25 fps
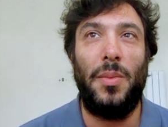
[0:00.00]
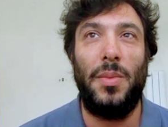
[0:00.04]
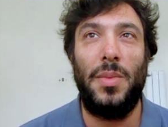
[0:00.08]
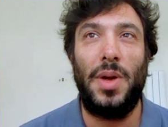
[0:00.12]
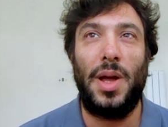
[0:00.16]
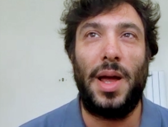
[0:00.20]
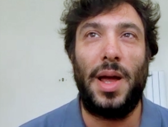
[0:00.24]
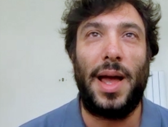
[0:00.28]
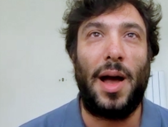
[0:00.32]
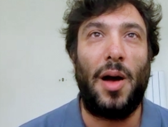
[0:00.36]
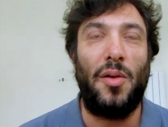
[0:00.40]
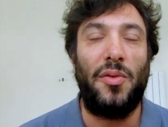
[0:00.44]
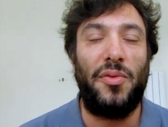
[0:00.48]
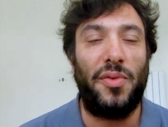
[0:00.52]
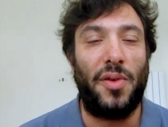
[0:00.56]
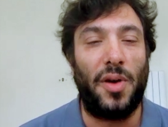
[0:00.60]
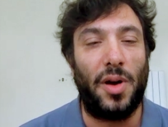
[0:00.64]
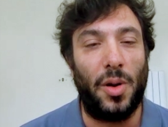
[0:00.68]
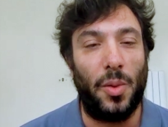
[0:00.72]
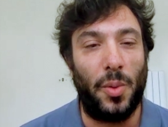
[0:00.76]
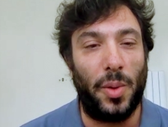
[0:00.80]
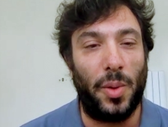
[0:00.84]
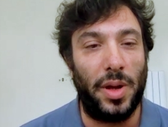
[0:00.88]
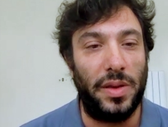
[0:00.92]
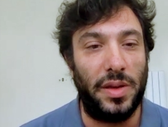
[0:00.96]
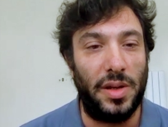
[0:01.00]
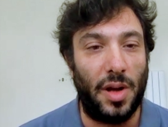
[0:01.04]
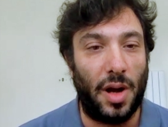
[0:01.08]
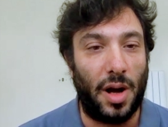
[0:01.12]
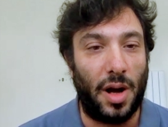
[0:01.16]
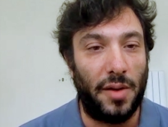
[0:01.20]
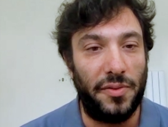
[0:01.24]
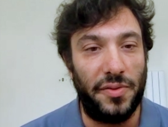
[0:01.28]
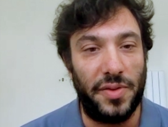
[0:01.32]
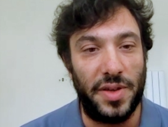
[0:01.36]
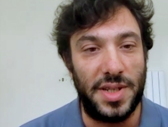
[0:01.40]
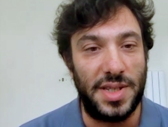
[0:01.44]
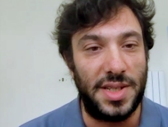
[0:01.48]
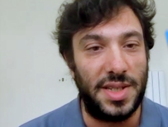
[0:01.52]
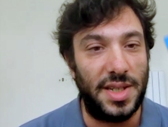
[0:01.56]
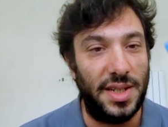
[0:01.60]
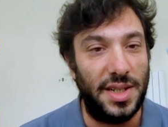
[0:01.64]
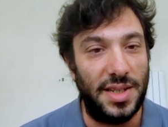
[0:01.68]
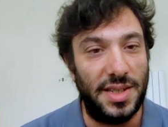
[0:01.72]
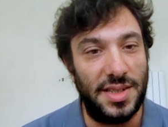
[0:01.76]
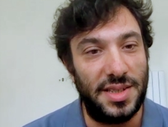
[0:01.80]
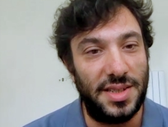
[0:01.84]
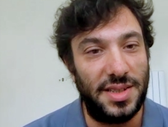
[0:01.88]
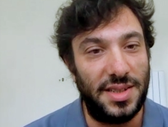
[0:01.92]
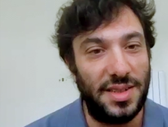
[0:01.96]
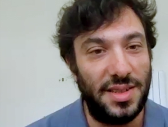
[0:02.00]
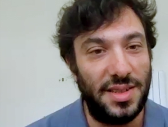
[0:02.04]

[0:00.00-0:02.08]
how far away the office is.